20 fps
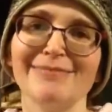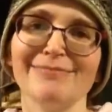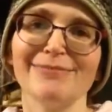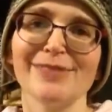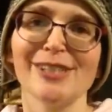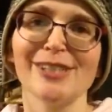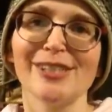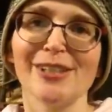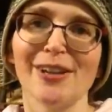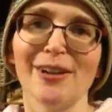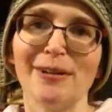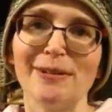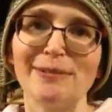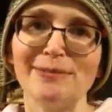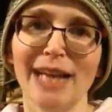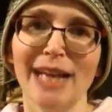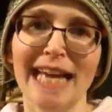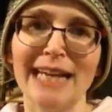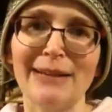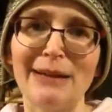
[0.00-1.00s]
So
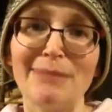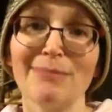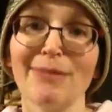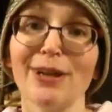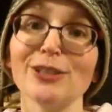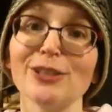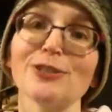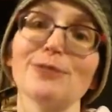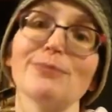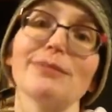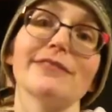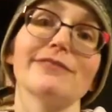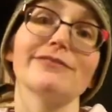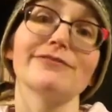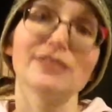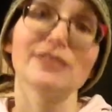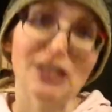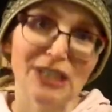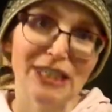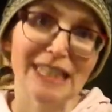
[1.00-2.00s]
anyway, March will be a
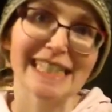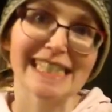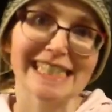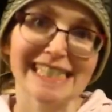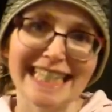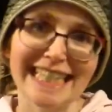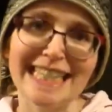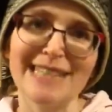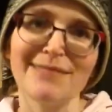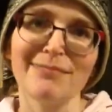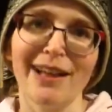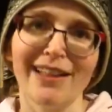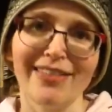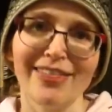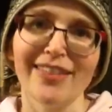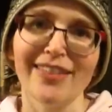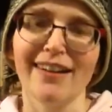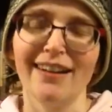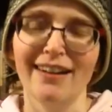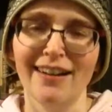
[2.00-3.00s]
very exciting
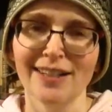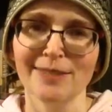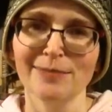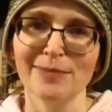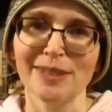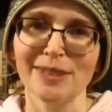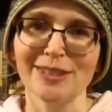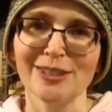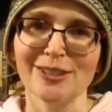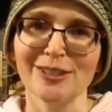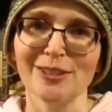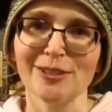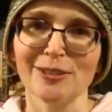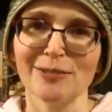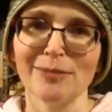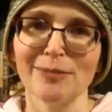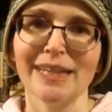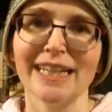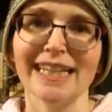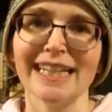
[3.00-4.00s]
month on
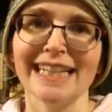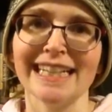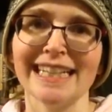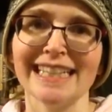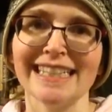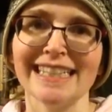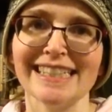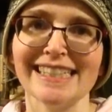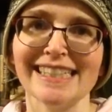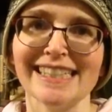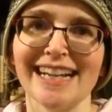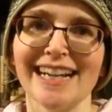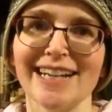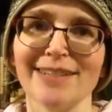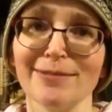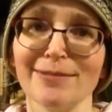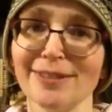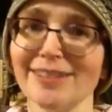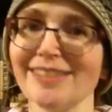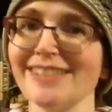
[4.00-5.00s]
BookTube, and I
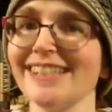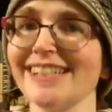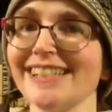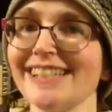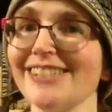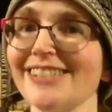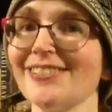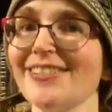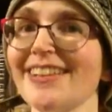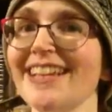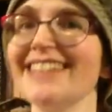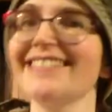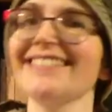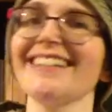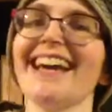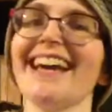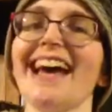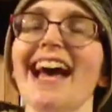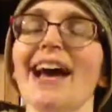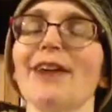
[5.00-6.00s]
will see you then.
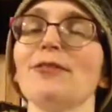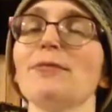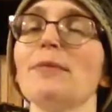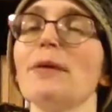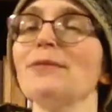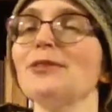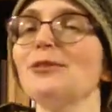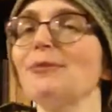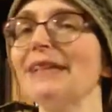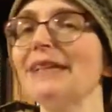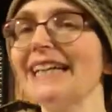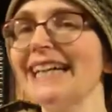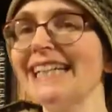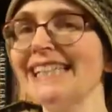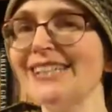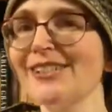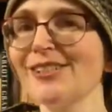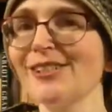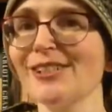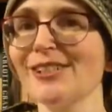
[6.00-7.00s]
Remember to be kind
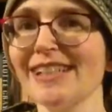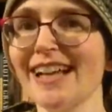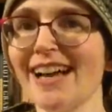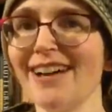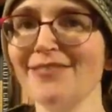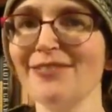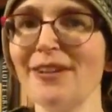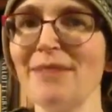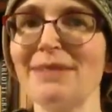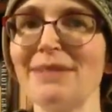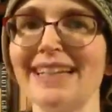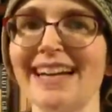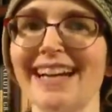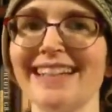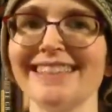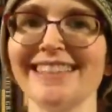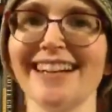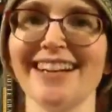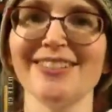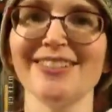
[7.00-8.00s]
to yourself and be
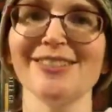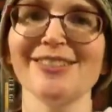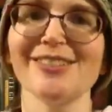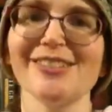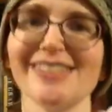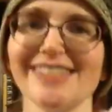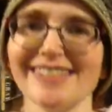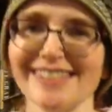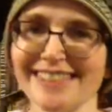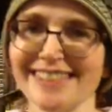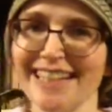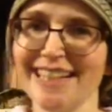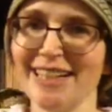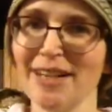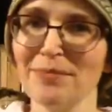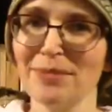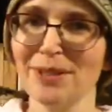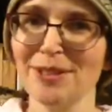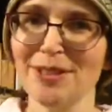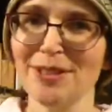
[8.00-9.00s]
kind to others. Take care,
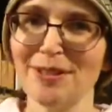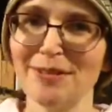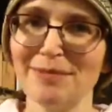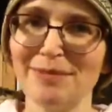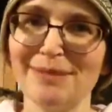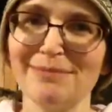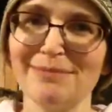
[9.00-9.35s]
BookTube.